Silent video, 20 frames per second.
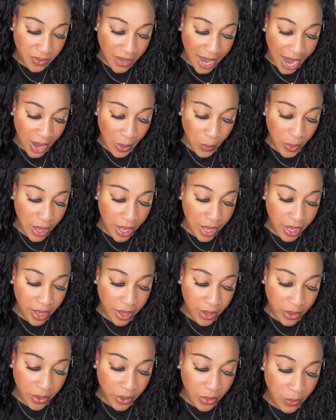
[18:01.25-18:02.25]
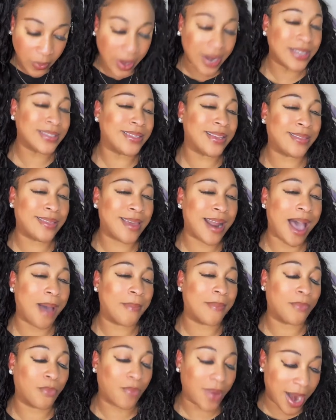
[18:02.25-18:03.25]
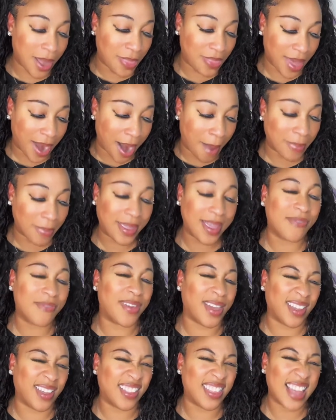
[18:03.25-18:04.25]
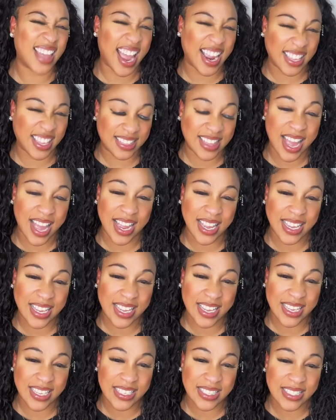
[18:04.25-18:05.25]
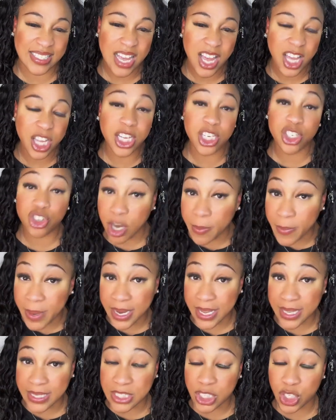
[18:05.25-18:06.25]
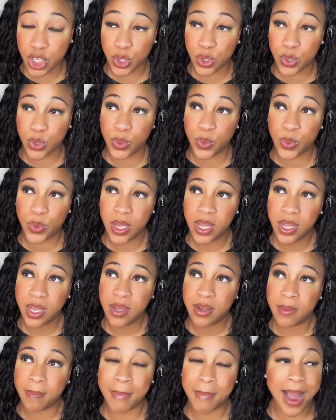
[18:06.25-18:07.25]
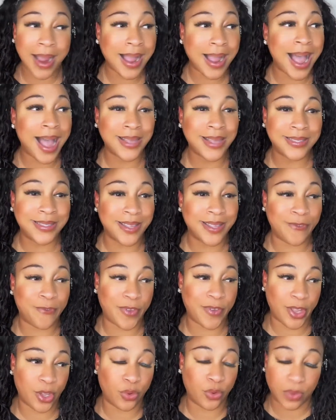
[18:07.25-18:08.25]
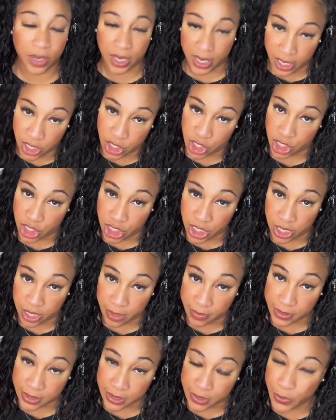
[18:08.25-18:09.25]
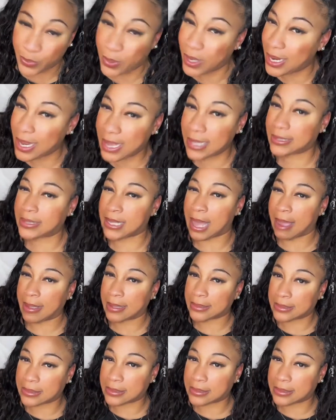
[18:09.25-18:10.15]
like, what is it that I'm giving that is contributing to my constant failed relationships? What is it?